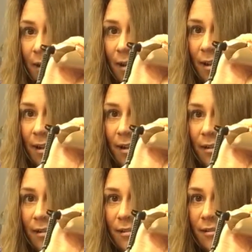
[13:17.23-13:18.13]

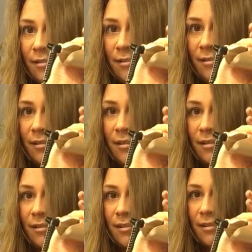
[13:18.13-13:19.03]
and
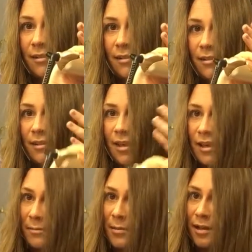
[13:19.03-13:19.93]

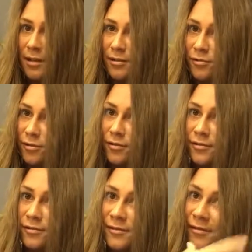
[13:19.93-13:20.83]
can't be
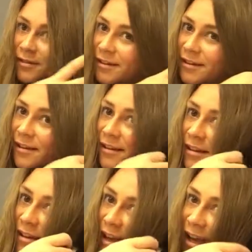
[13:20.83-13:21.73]
controlled.
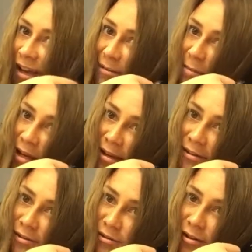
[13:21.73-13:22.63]
Can't be
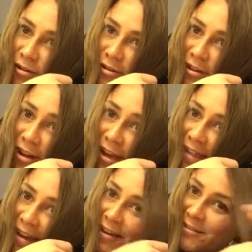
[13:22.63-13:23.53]
controlled. Look at
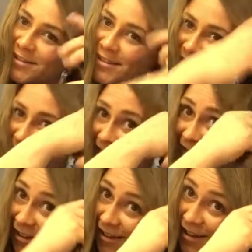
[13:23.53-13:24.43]
this.
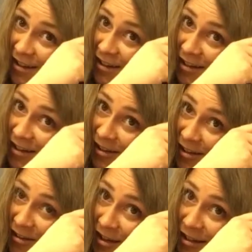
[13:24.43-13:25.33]

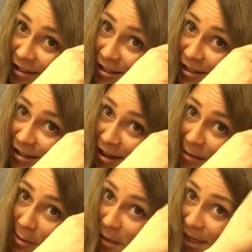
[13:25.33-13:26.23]
You guys,
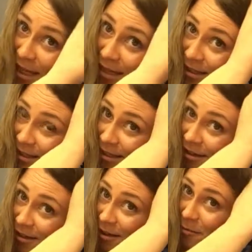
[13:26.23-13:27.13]
I'm obsessed.
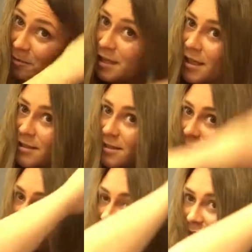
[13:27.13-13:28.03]
I'm obsessed.
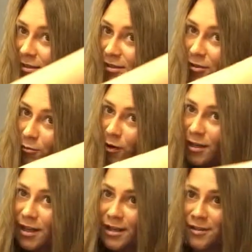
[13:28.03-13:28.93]
So the
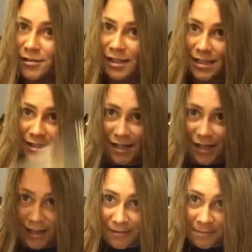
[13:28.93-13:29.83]
wand I used last
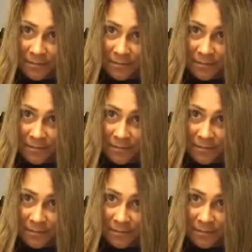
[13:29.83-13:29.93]
night